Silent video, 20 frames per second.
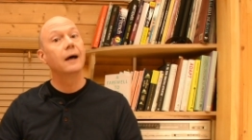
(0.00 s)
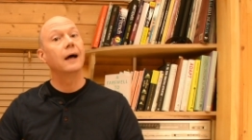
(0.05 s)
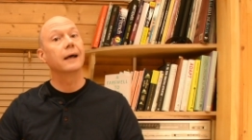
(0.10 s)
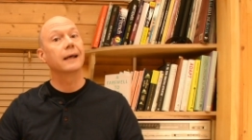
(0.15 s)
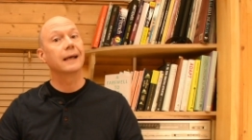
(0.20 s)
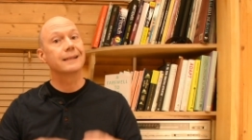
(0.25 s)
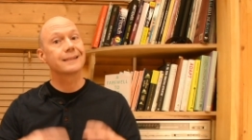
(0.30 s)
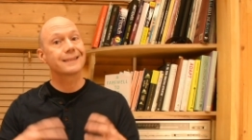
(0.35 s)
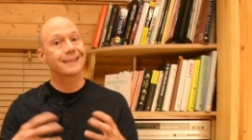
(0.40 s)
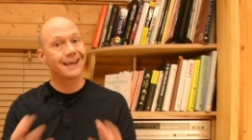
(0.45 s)

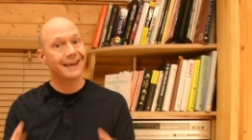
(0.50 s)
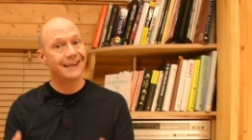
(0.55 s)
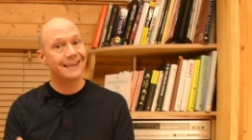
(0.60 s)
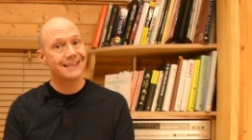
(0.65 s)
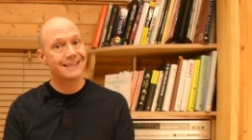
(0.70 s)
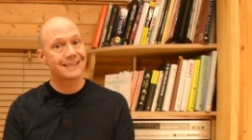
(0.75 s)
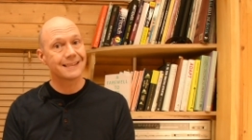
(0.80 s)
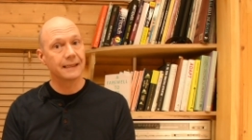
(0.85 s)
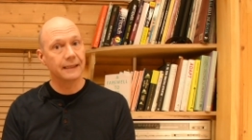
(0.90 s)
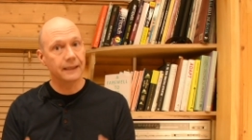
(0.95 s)
against
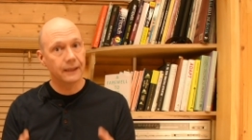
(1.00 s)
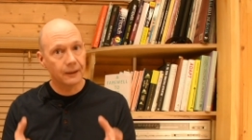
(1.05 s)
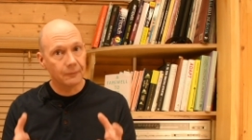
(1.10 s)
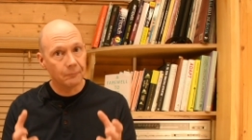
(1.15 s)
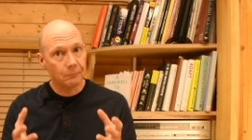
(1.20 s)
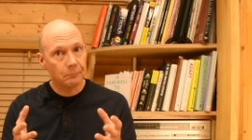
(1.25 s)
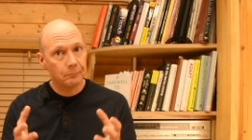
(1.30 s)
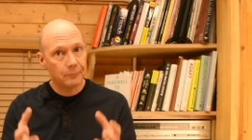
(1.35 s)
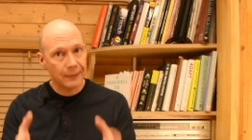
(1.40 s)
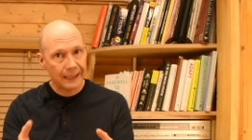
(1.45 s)
hasty
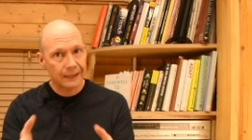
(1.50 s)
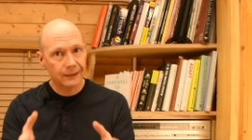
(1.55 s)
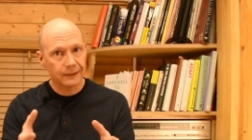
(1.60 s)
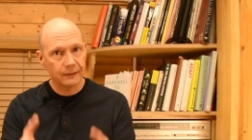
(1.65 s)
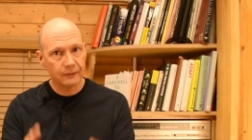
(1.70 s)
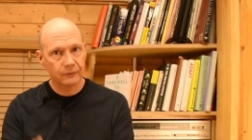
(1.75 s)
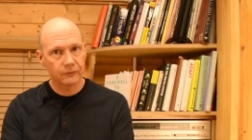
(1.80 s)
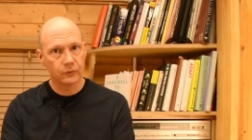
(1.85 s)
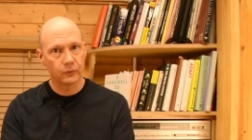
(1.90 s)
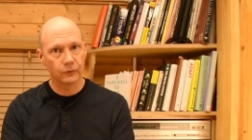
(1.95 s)
and
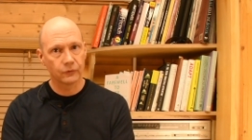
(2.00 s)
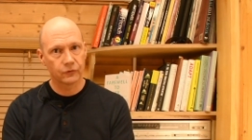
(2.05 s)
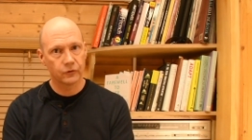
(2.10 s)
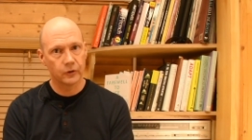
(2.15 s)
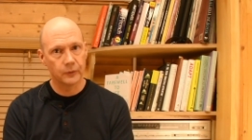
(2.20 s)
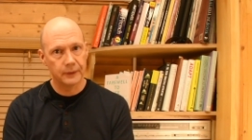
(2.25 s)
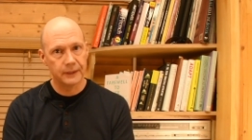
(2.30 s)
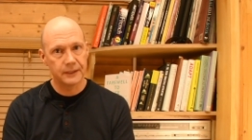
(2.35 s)
badly thought through